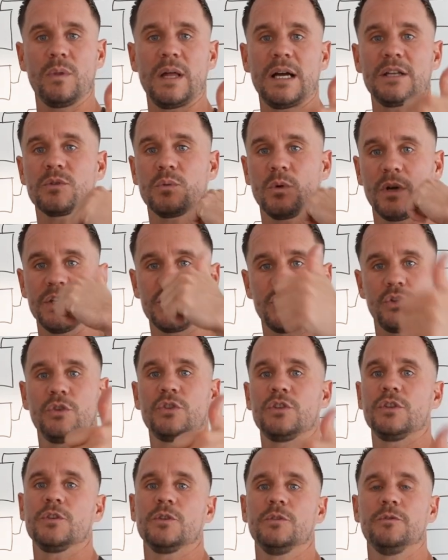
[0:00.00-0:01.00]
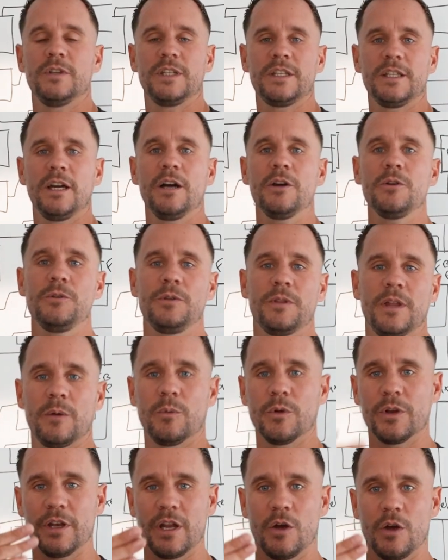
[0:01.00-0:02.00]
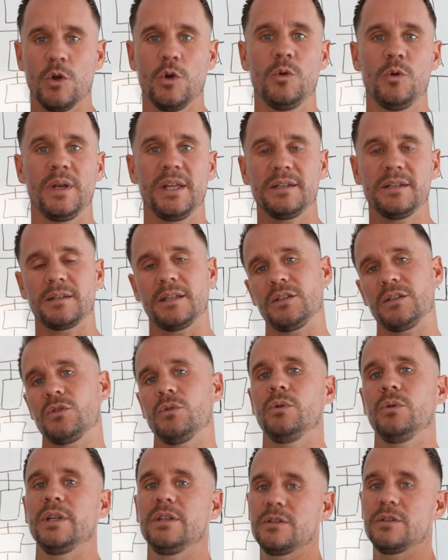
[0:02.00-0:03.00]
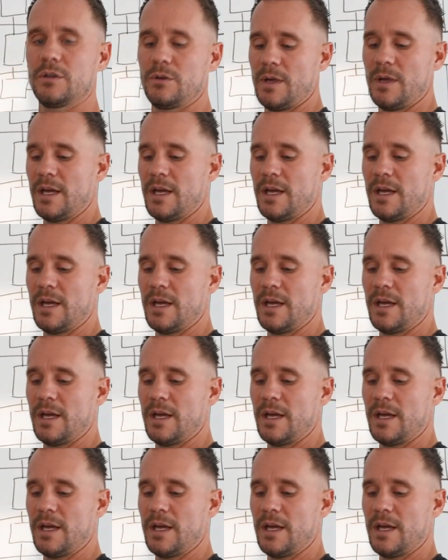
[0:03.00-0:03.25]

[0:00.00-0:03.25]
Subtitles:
That's why it's good to do video. They want to know who it is they're talking to.